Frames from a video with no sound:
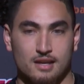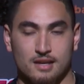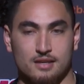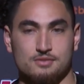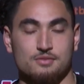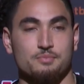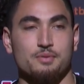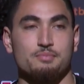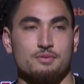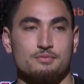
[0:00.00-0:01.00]
and certain
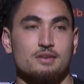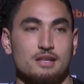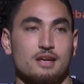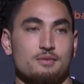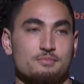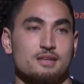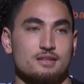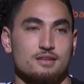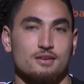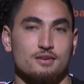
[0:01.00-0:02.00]
people really helped me
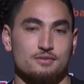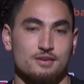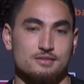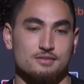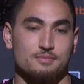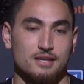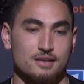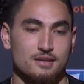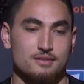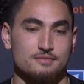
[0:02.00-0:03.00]
in the long run to make
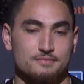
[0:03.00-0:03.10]
a